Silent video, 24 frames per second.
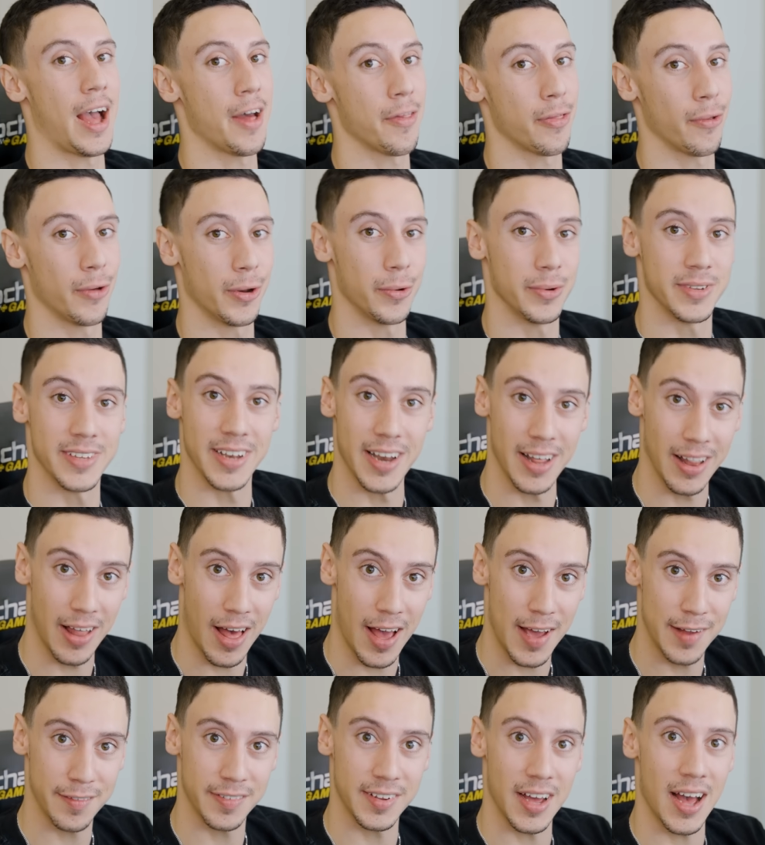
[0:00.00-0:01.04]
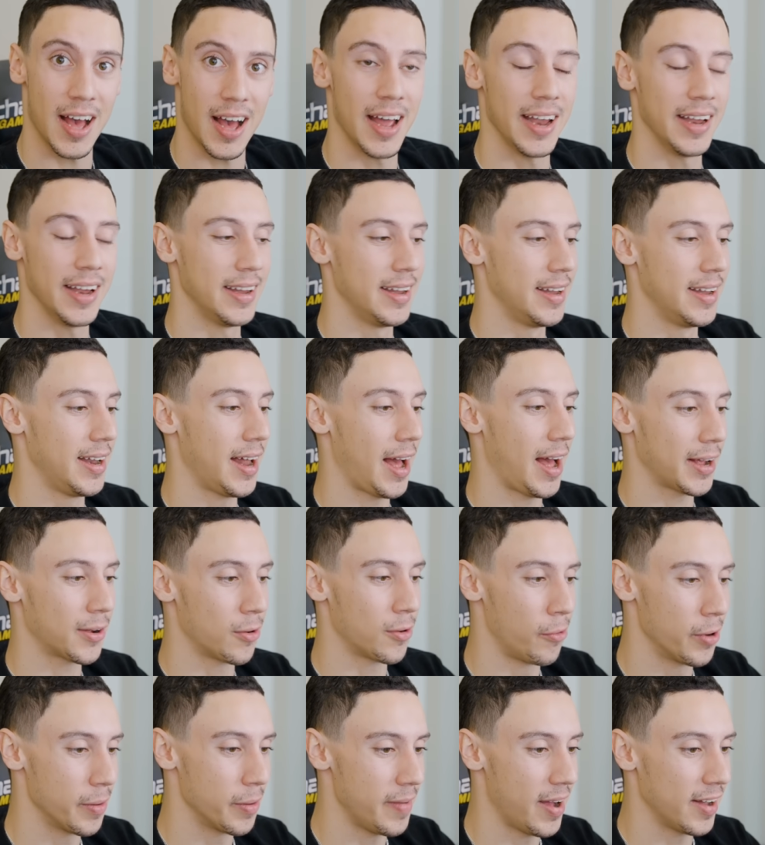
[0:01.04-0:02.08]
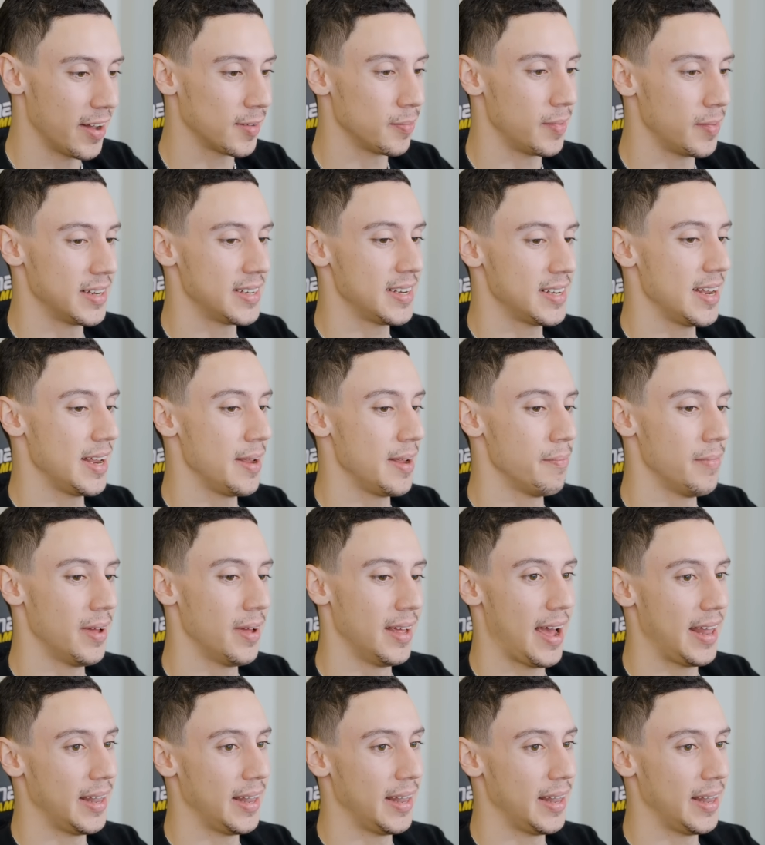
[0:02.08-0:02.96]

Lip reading: I thought it was an alive guy. I called him out to my team,